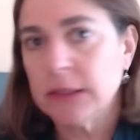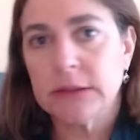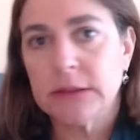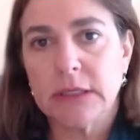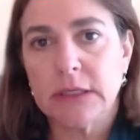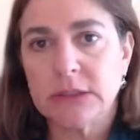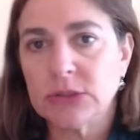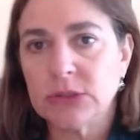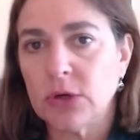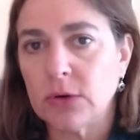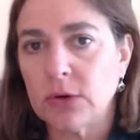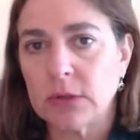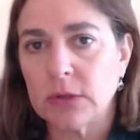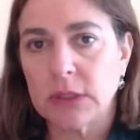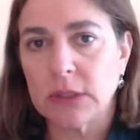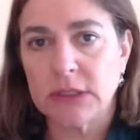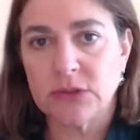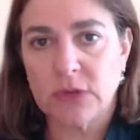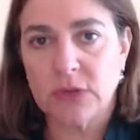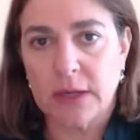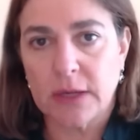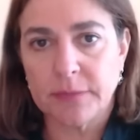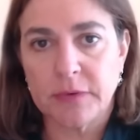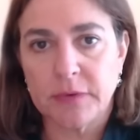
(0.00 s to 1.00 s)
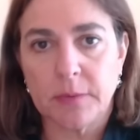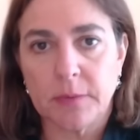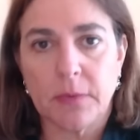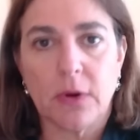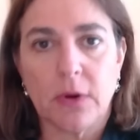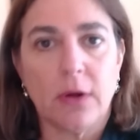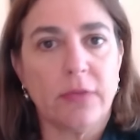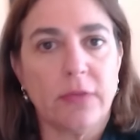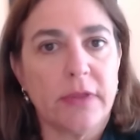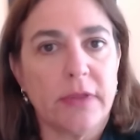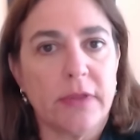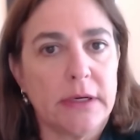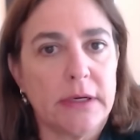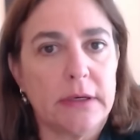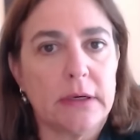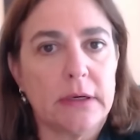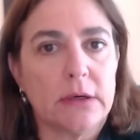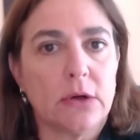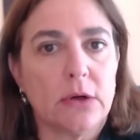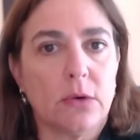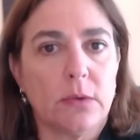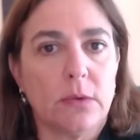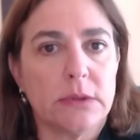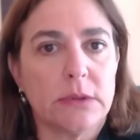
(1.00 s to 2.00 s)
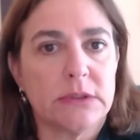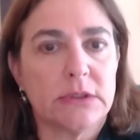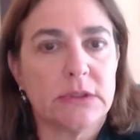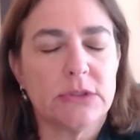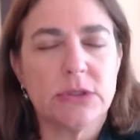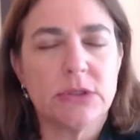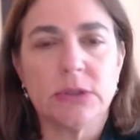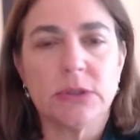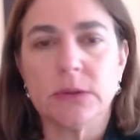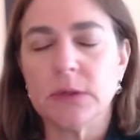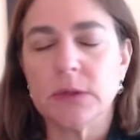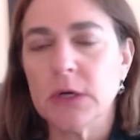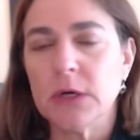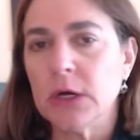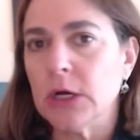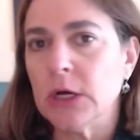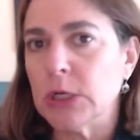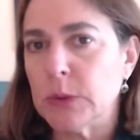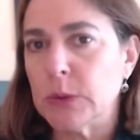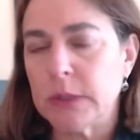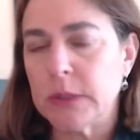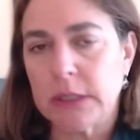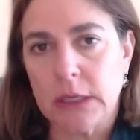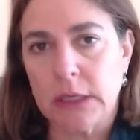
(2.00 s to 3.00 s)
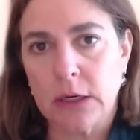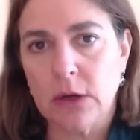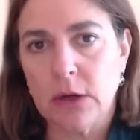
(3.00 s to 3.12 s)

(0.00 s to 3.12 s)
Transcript: They totally dropped the ball. They didn't know what to do. We